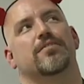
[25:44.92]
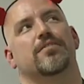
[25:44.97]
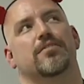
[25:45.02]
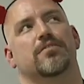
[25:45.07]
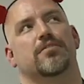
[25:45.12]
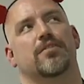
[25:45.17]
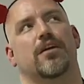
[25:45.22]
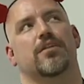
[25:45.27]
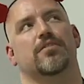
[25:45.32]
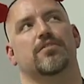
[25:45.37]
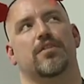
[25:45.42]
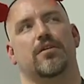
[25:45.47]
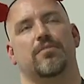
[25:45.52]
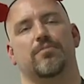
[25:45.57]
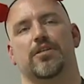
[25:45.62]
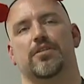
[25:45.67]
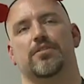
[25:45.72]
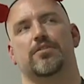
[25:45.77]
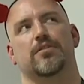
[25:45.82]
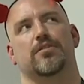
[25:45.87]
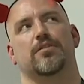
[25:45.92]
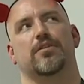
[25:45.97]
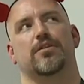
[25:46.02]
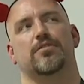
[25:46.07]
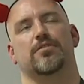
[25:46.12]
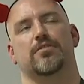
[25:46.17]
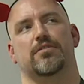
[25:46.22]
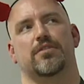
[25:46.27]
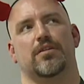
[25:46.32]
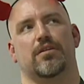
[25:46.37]
Samba isn't
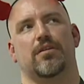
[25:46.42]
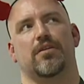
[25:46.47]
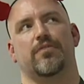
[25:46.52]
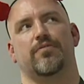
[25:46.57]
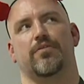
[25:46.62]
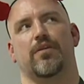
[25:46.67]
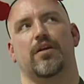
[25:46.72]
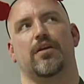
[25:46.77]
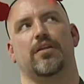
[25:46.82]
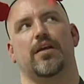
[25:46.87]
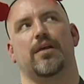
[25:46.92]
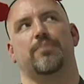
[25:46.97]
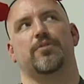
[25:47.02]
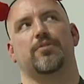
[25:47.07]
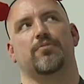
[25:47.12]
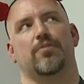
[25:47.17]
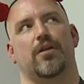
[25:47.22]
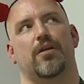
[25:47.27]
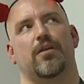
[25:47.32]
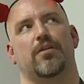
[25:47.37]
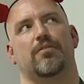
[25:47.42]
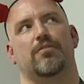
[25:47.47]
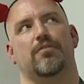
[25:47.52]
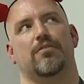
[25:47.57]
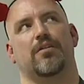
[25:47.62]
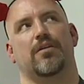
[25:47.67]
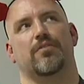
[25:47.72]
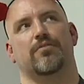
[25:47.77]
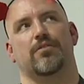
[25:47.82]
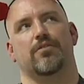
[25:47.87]
necessary for LDAP to run.
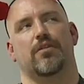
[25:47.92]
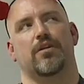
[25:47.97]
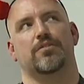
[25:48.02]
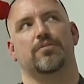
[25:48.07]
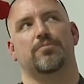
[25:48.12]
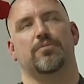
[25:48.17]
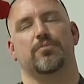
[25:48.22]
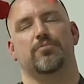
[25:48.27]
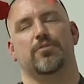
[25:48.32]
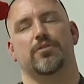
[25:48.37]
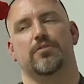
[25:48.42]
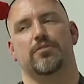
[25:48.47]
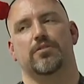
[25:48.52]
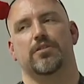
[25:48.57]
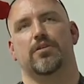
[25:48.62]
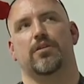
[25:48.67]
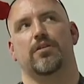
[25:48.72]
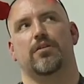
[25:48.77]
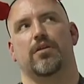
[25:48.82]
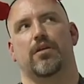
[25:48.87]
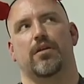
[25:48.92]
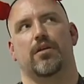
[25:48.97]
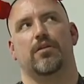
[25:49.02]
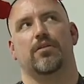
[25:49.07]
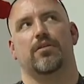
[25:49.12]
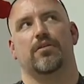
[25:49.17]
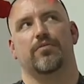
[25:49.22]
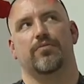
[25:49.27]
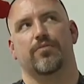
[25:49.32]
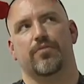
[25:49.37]
However, lots of people use it.
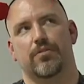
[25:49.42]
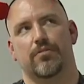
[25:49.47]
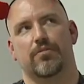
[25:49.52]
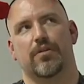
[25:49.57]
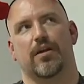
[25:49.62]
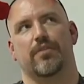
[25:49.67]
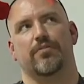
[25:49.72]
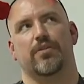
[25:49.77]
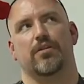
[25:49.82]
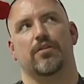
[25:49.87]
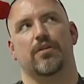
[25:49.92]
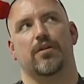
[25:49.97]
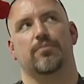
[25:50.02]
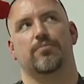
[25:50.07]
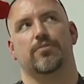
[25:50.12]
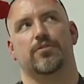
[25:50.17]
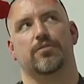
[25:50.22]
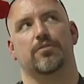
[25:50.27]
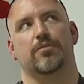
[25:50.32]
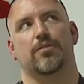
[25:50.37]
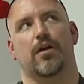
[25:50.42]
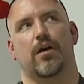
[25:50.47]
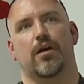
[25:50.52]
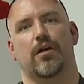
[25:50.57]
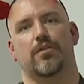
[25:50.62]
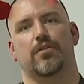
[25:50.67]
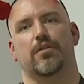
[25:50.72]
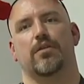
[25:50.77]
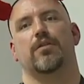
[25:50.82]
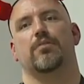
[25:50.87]
And if you have LDAP turned
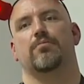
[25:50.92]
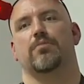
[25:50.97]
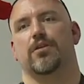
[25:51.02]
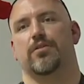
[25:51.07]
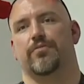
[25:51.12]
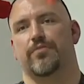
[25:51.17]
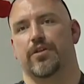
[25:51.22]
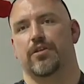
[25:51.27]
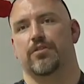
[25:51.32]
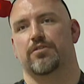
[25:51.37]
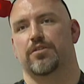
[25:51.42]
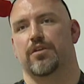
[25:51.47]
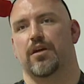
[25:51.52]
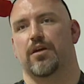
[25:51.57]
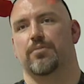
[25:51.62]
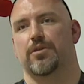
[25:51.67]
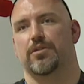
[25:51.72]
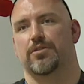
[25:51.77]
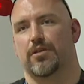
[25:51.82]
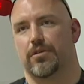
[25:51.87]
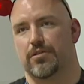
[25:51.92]
on, then we configure Samba to